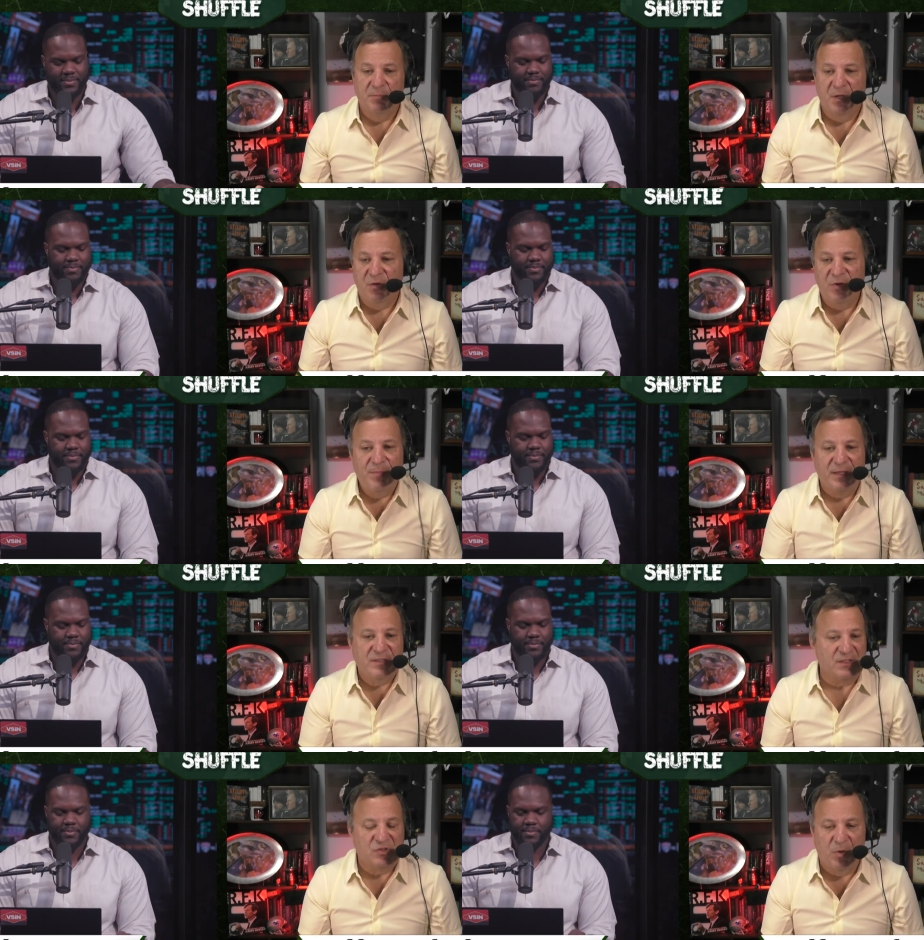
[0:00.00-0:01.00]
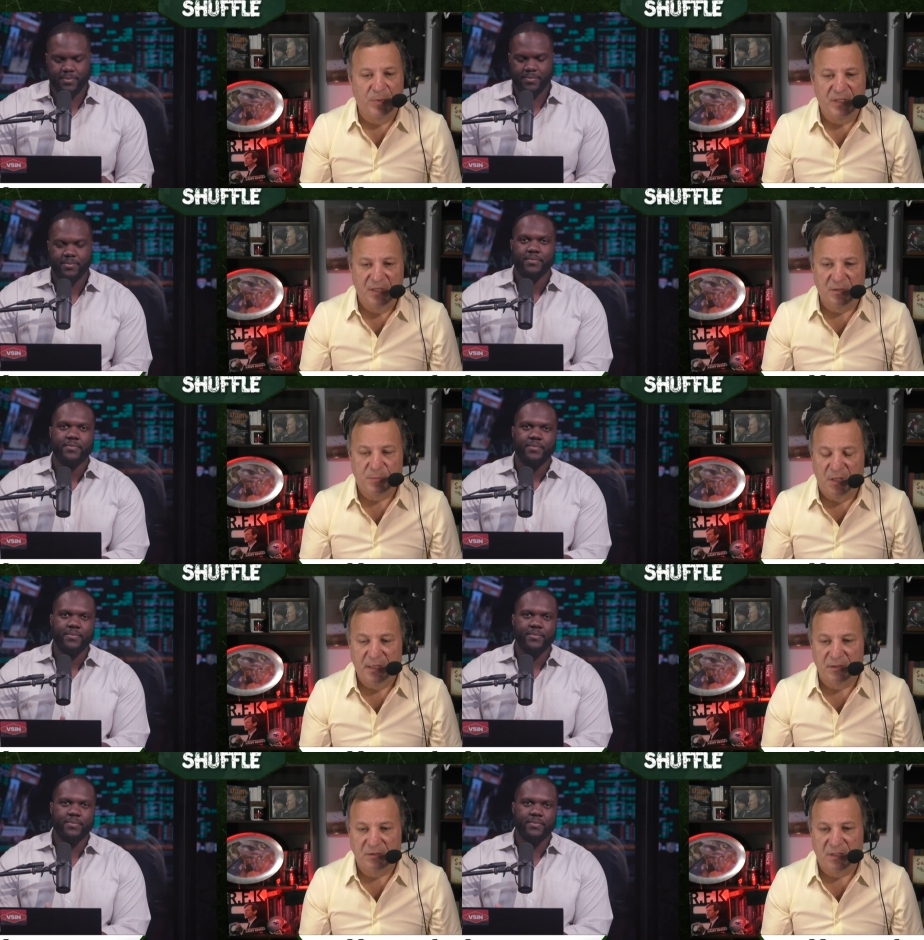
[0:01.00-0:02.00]
Speaker 1: But Green Bay's got so many young
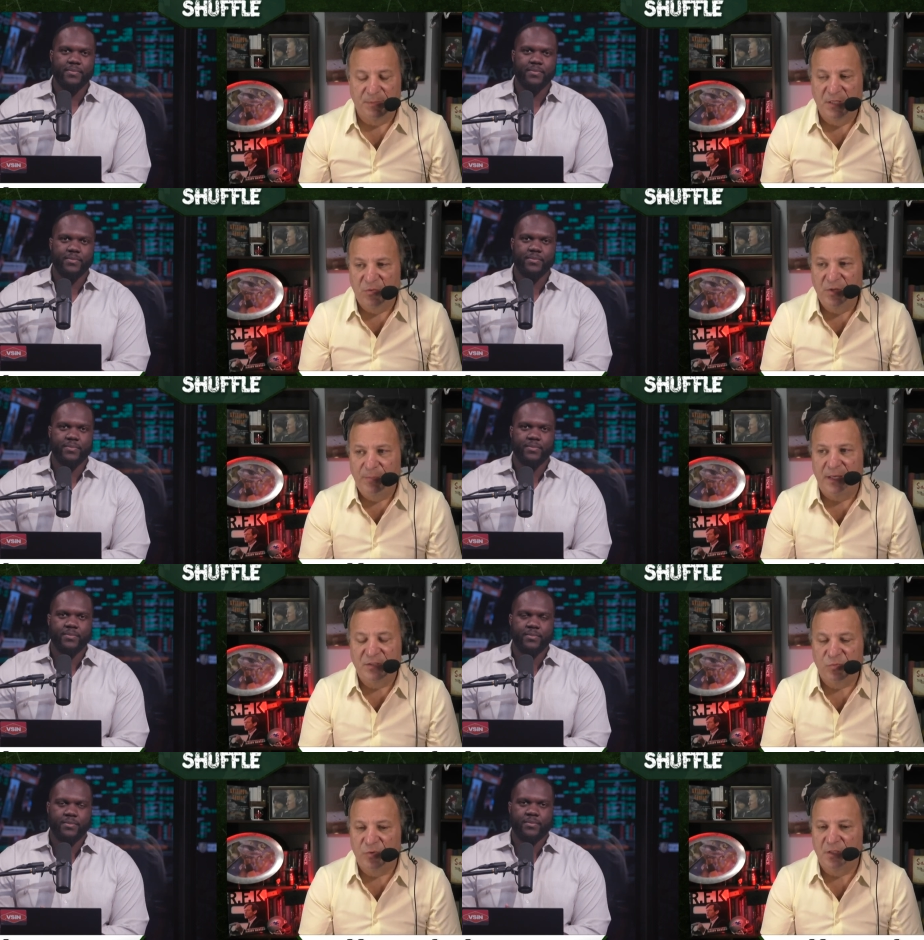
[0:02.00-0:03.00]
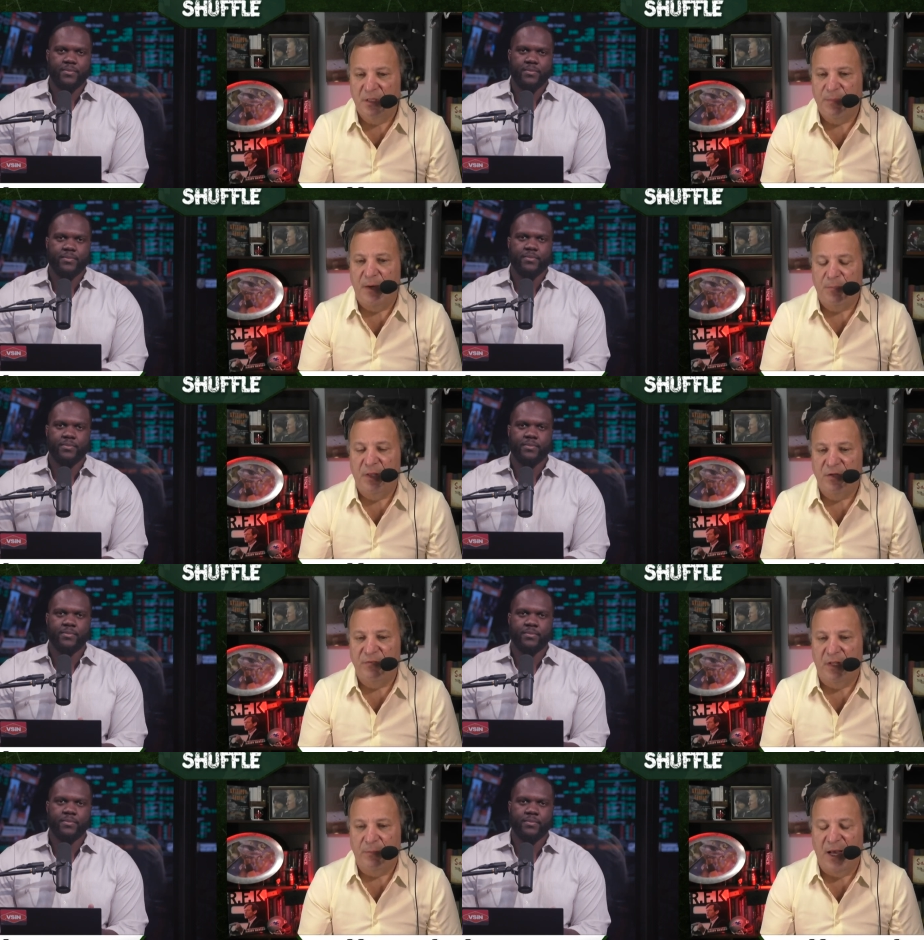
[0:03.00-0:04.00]
players. I mean, Green Bay's really about player
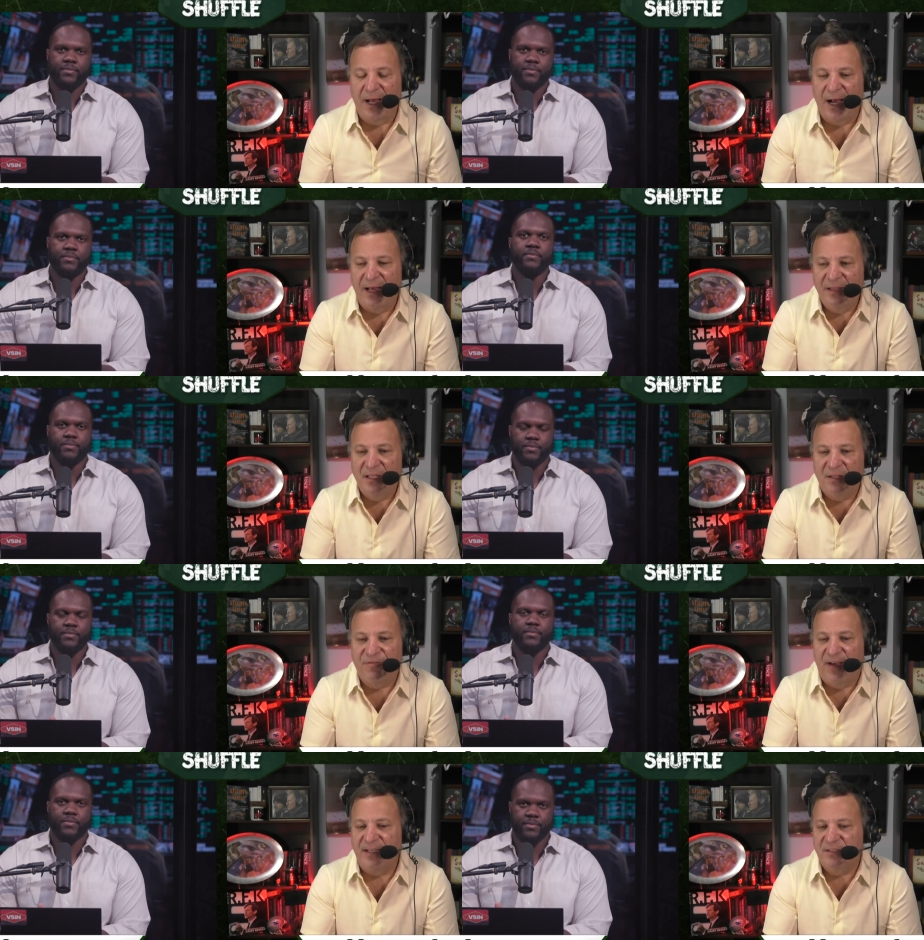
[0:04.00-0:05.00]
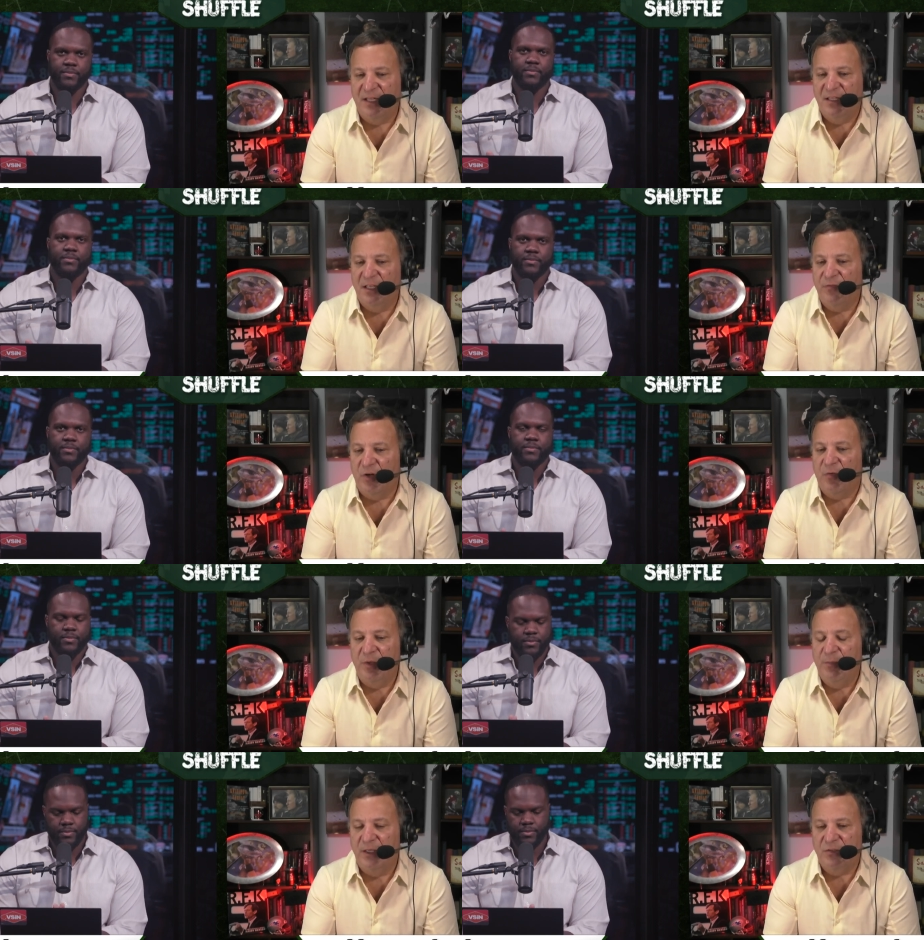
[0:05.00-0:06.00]
development. I, I mm-hmm. think the fascinating thing for
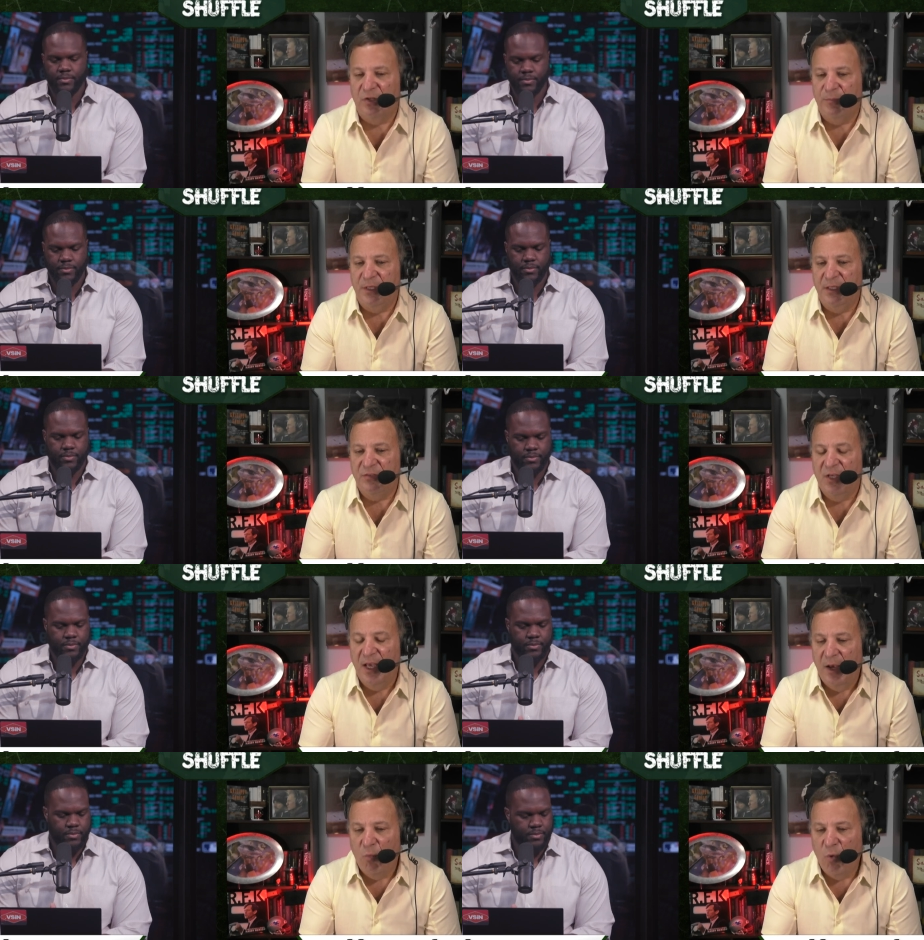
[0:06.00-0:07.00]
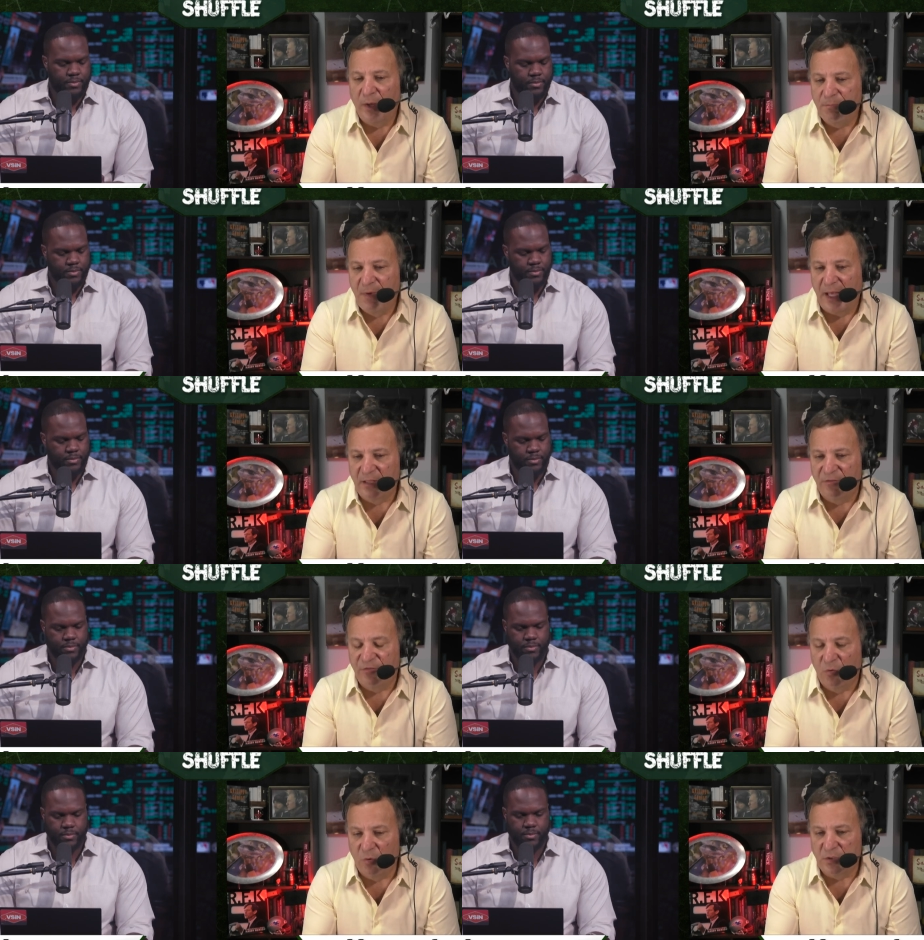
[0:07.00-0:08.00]
Green Bay is going to be is what Matt
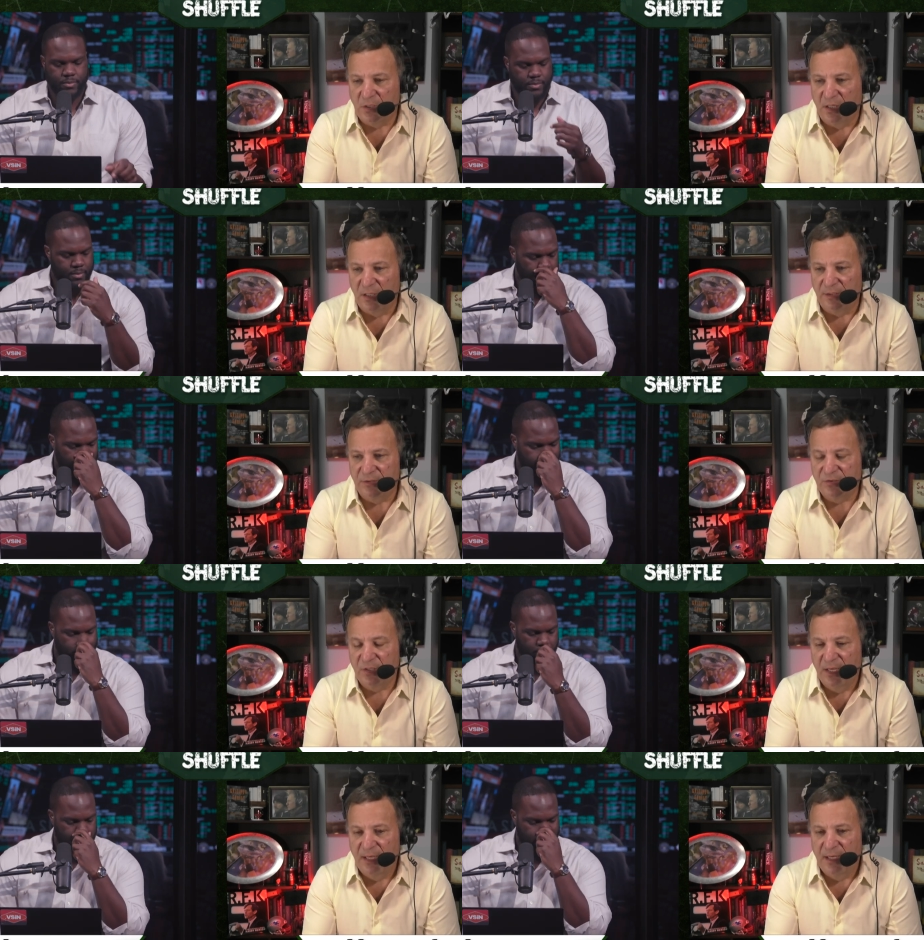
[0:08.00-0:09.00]
LaFleur does